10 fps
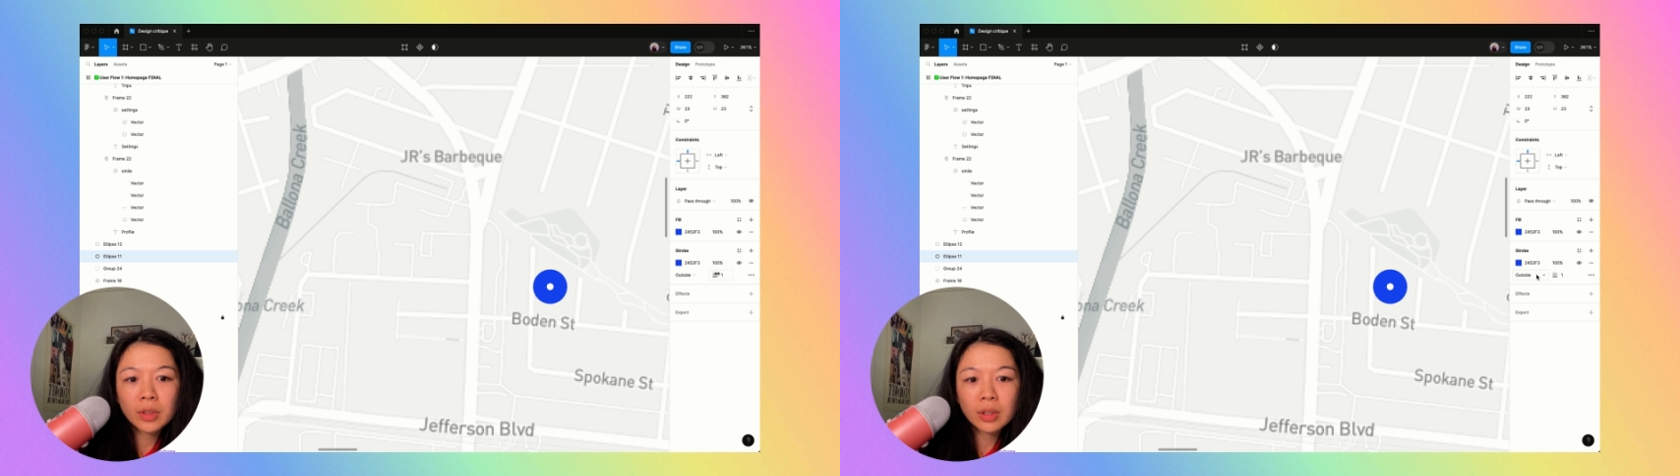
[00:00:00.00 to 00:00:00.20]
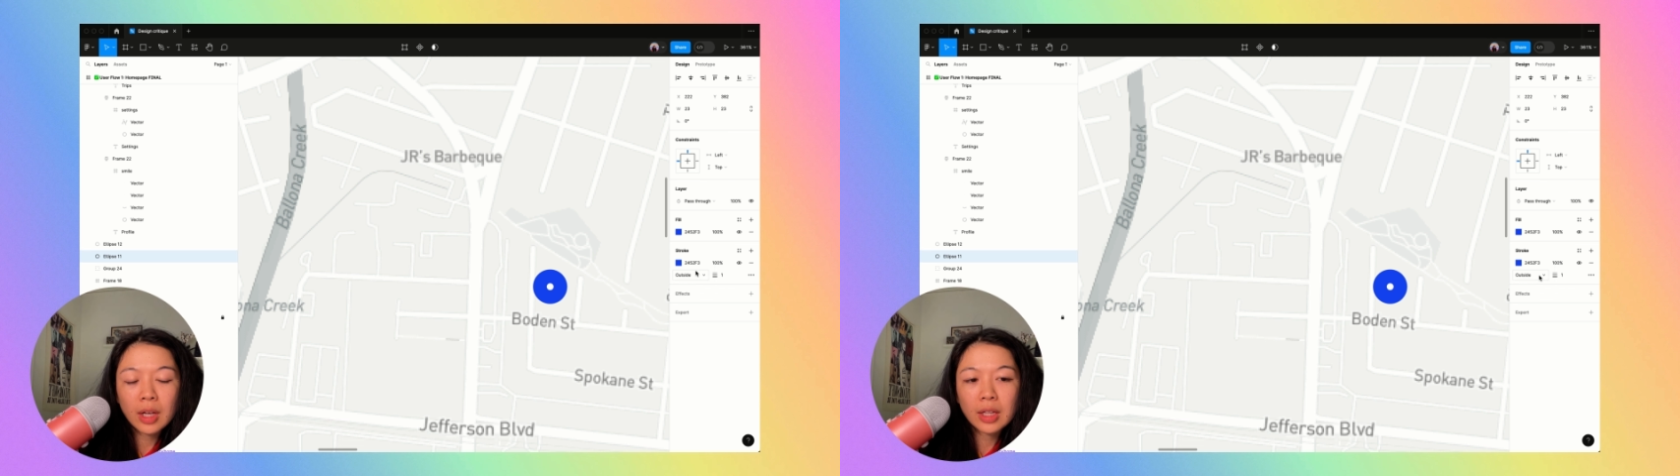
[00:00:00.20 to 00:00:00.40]

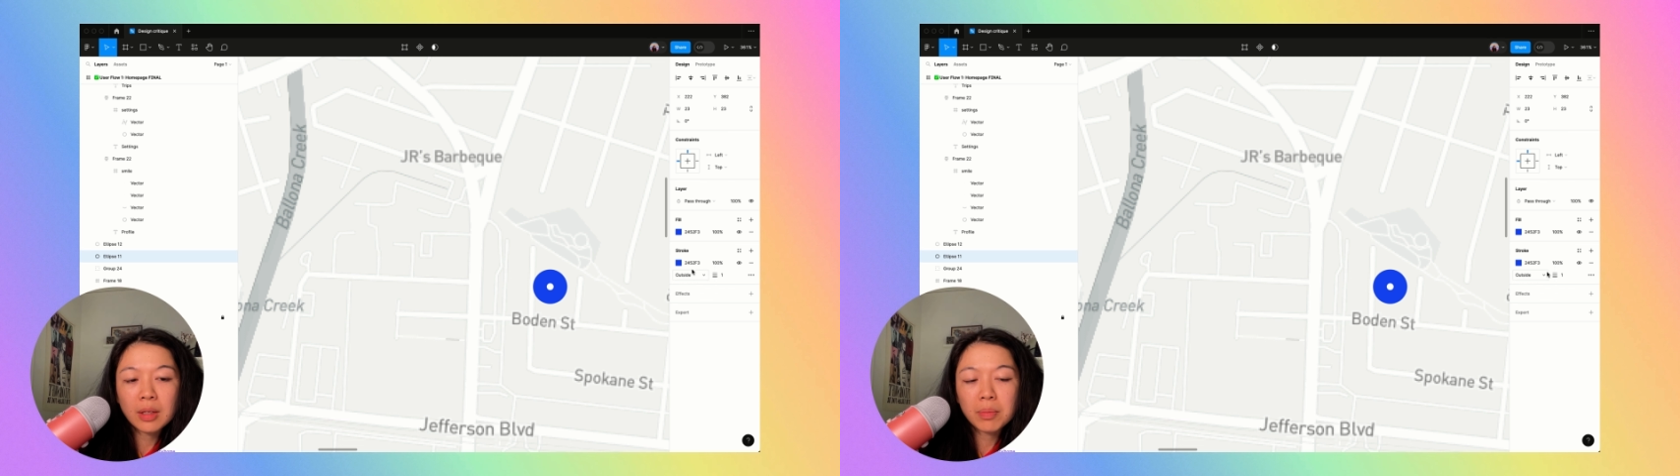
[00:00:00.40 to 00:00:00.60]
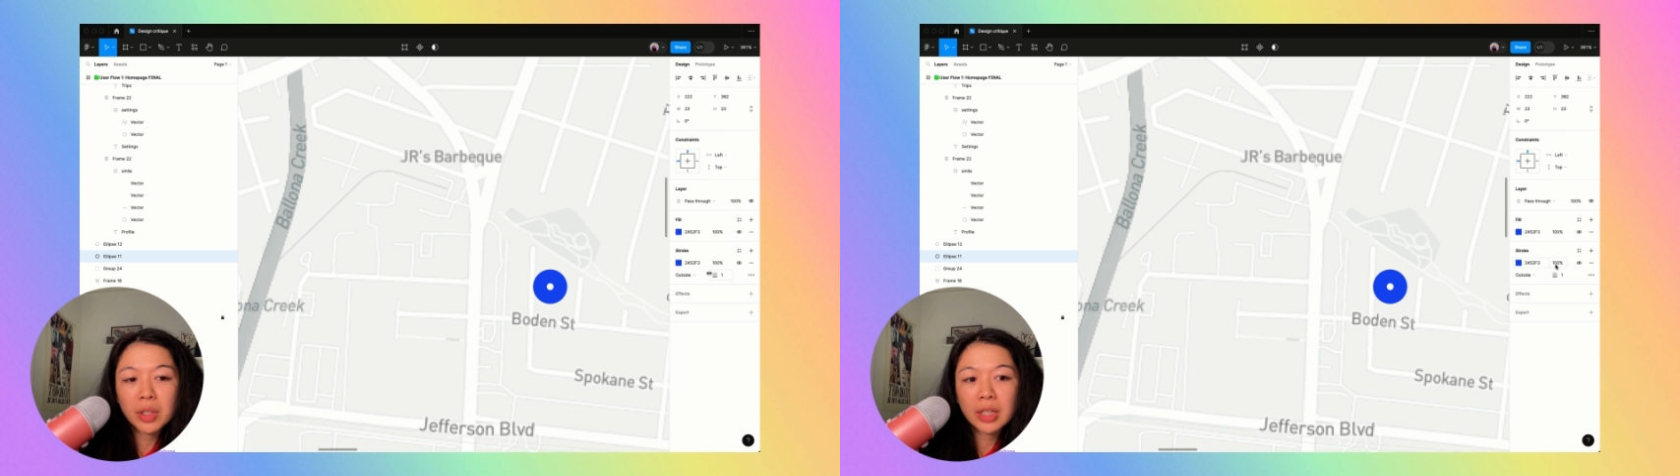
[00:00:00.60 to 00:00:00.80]
And
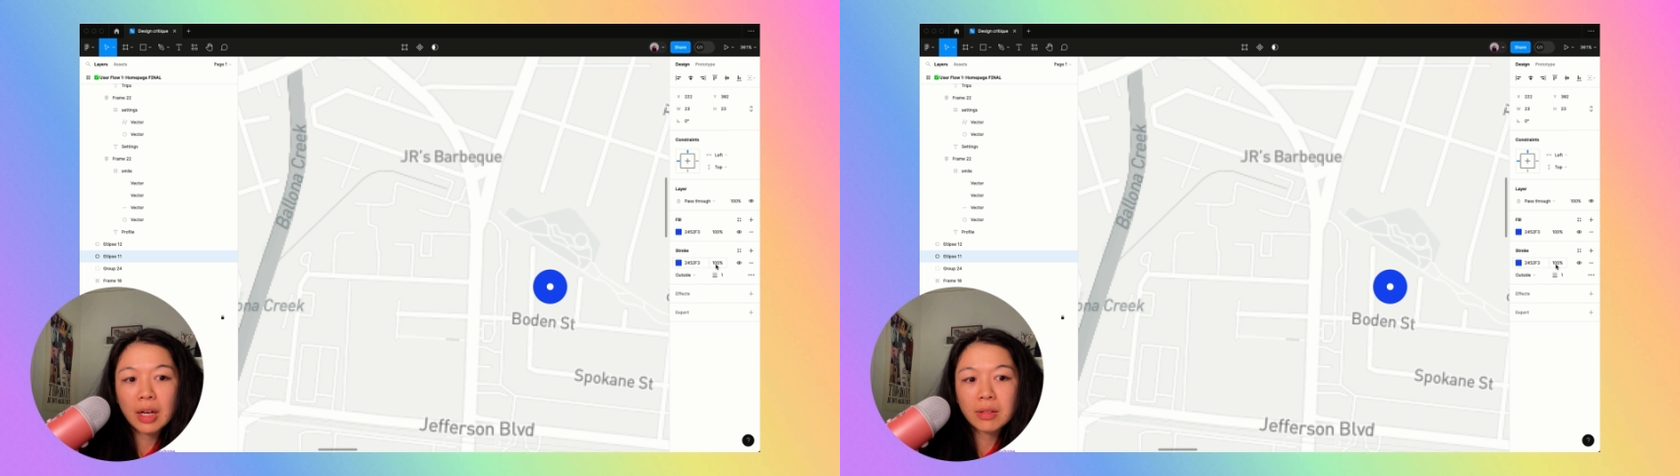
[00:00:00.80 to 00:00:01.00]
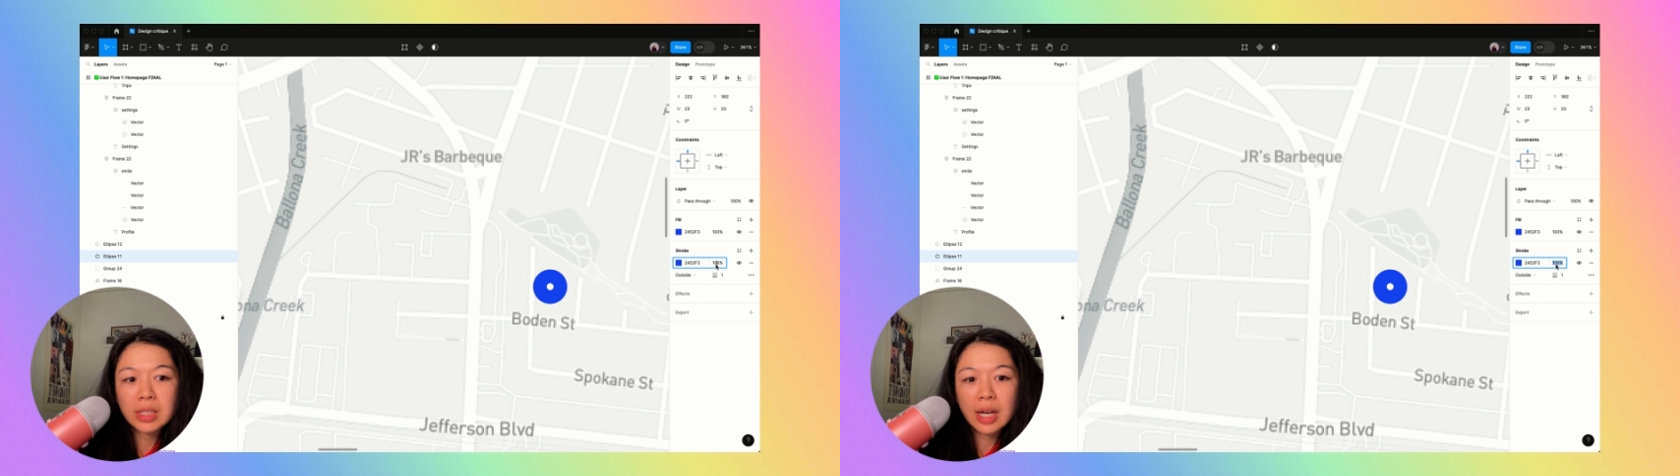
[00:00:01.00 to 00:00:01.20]
then put it
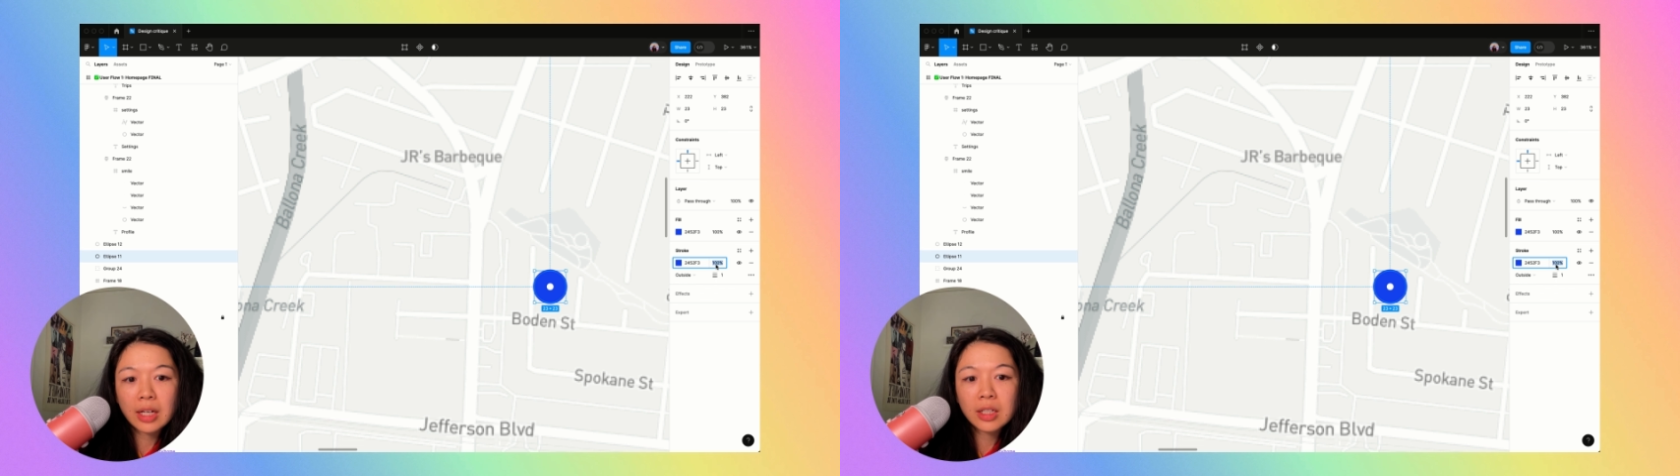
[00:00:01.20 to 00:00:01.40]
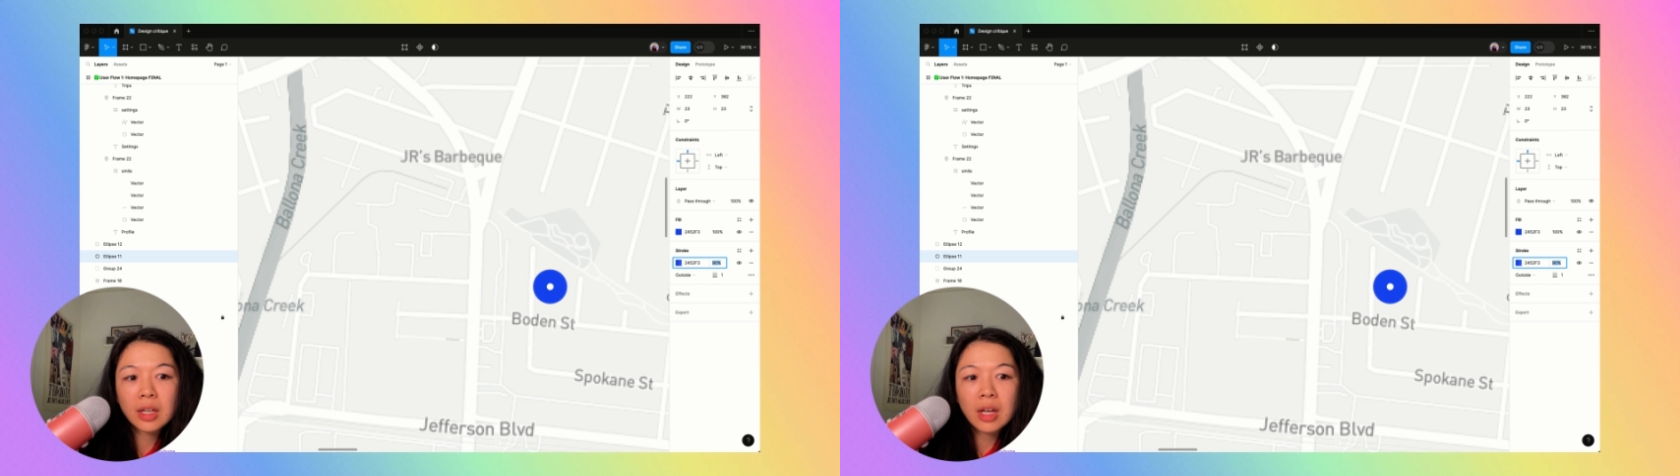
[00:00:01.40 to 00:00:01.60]

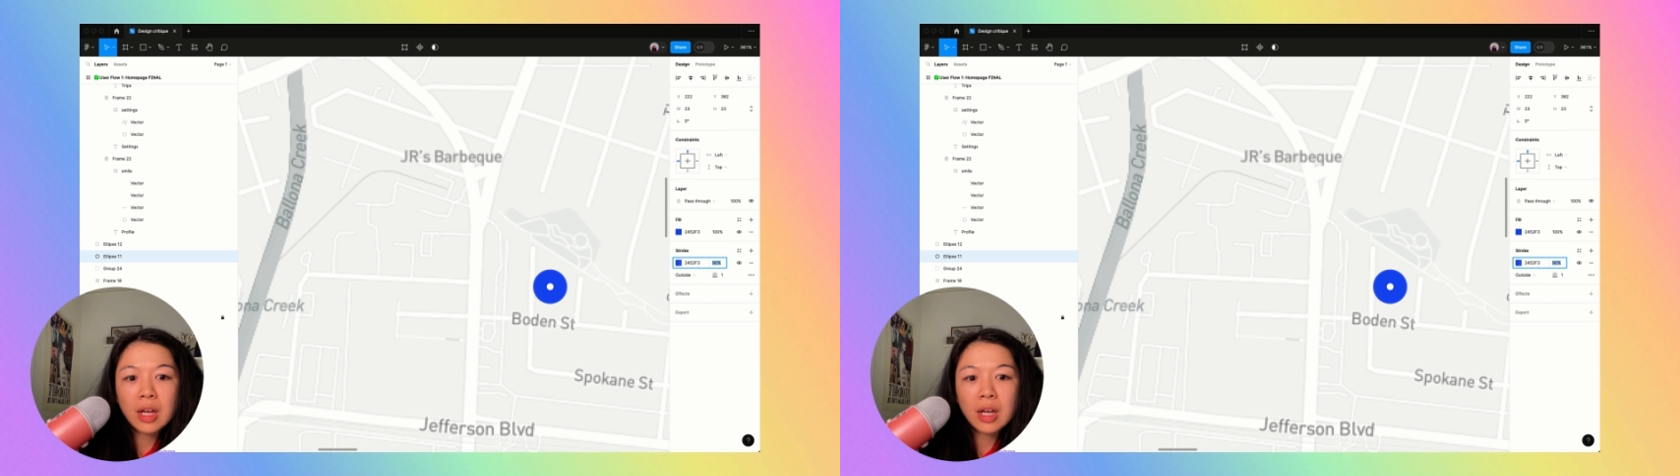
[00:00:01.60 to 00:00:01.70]
outside.